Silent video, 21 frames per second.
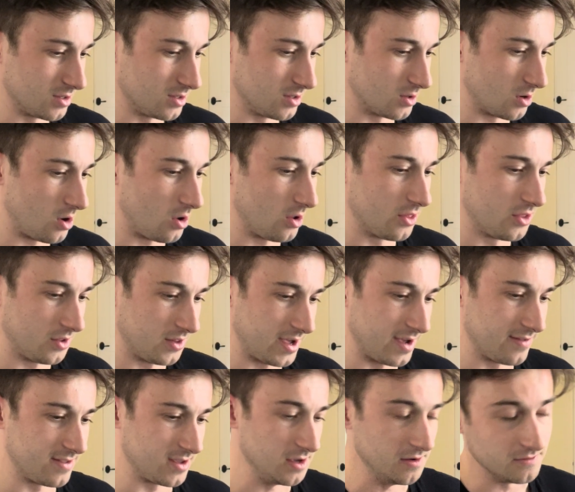all the
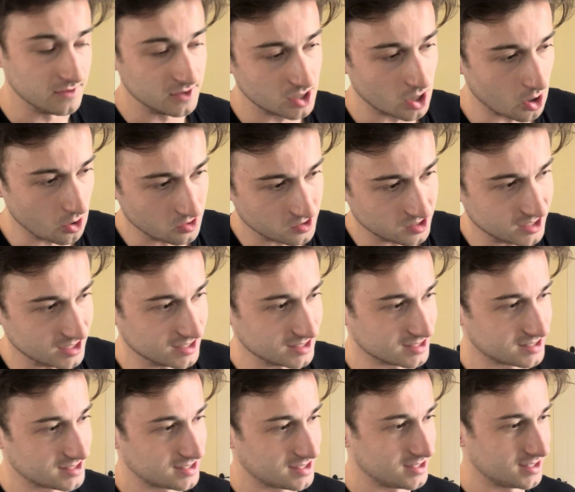life that you've known
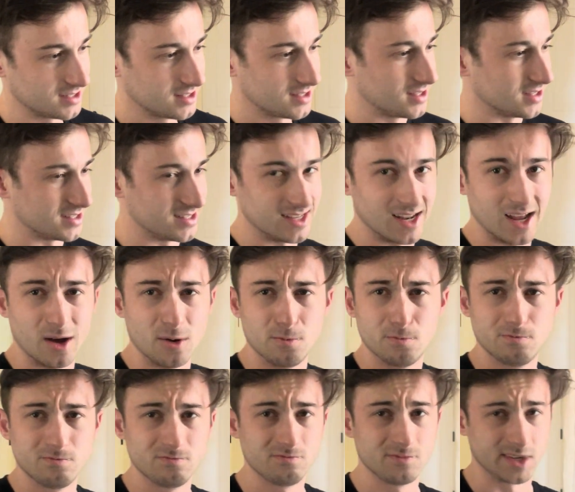is this
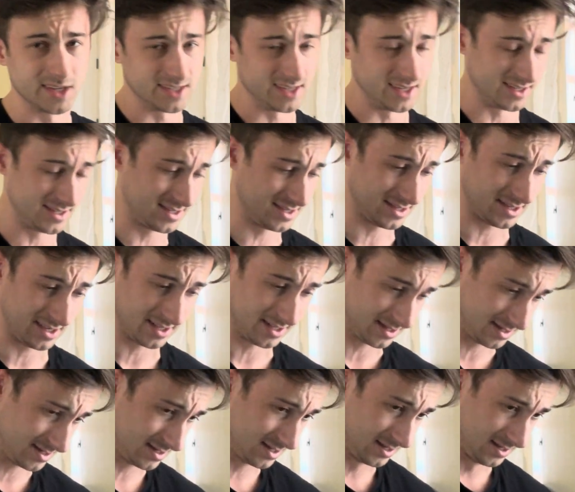numb, exists like
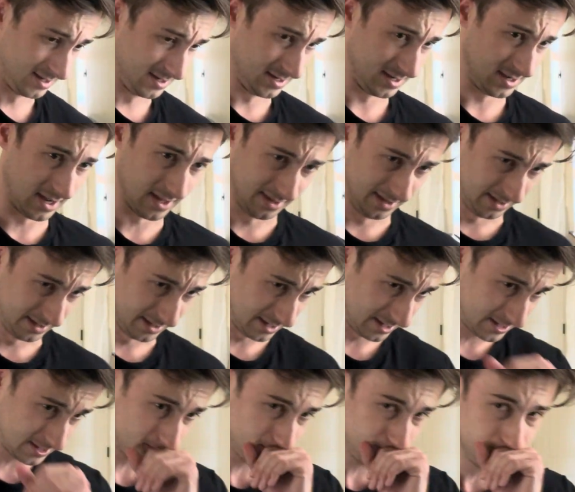this
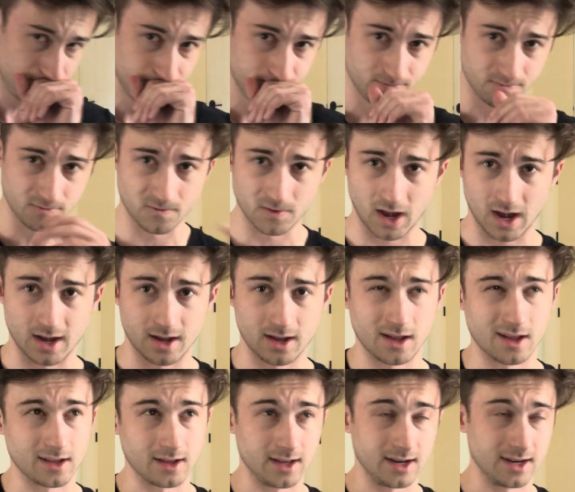nothingness,
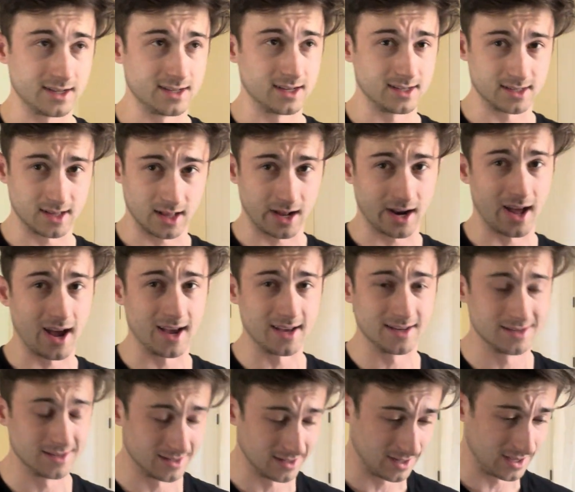in a sense, a lot of
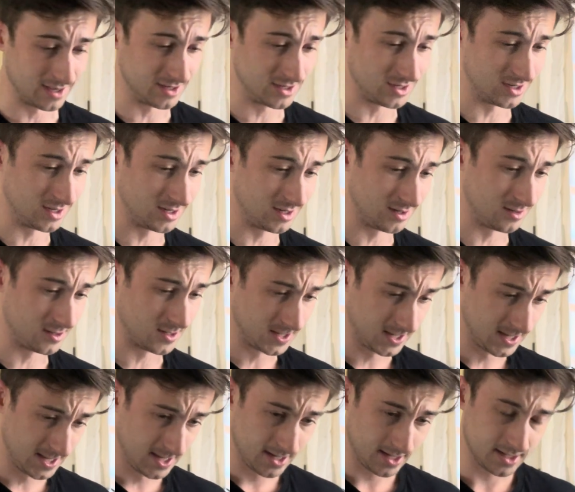isolation,
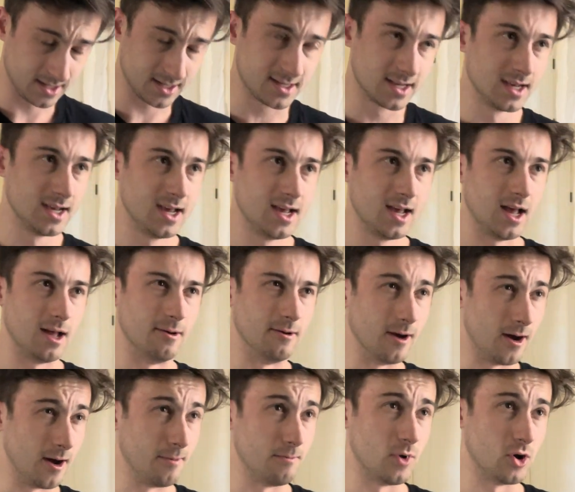just
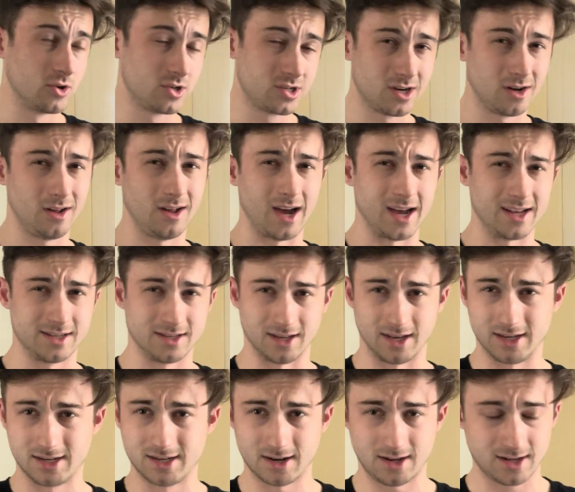emotional
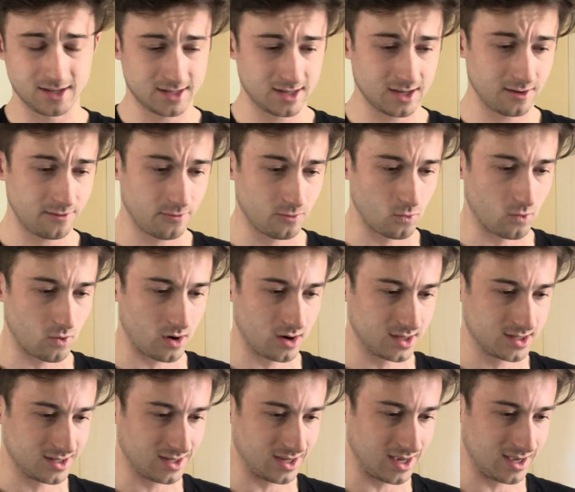isolation, all that stuff, where
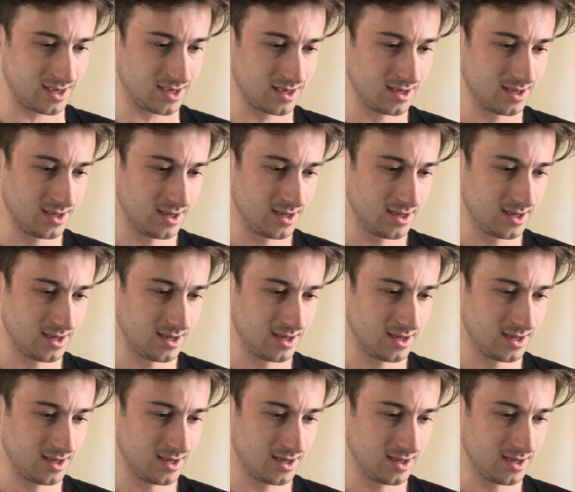it's like